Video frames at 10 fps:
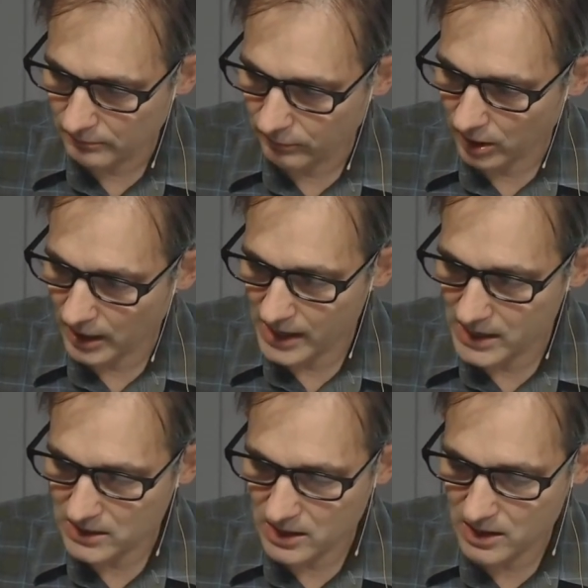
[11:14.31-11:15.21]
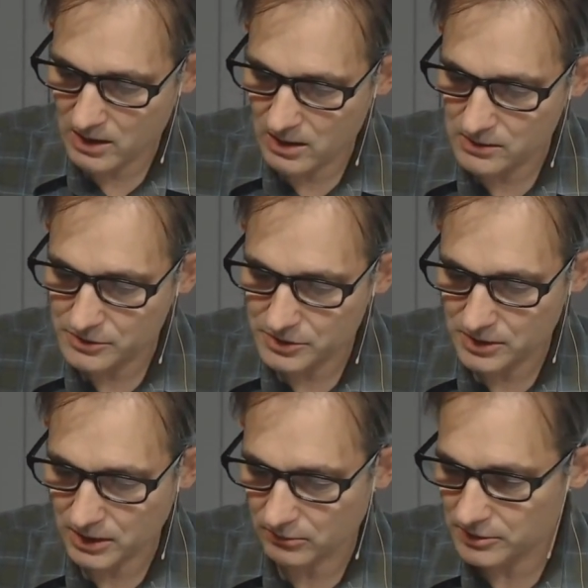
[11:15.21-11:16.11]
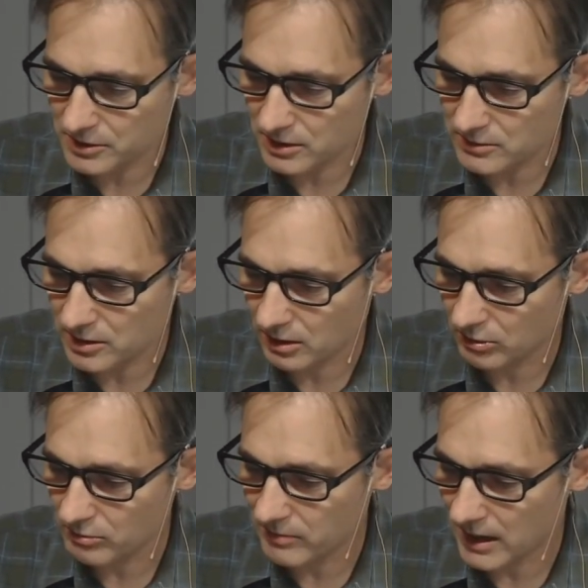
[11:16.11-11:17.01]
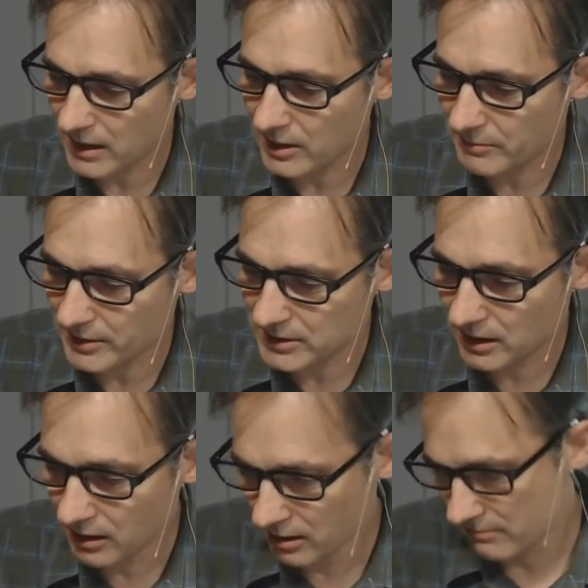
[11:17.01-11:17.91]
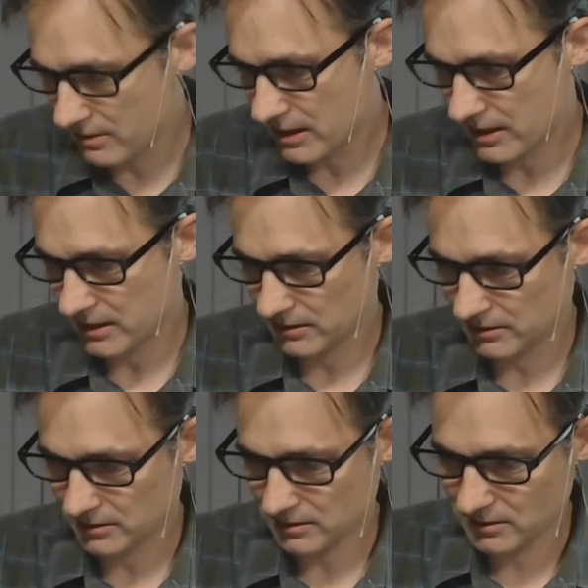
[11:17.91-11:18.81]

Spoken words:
For 8 years, it was controlled by the Ptolemies.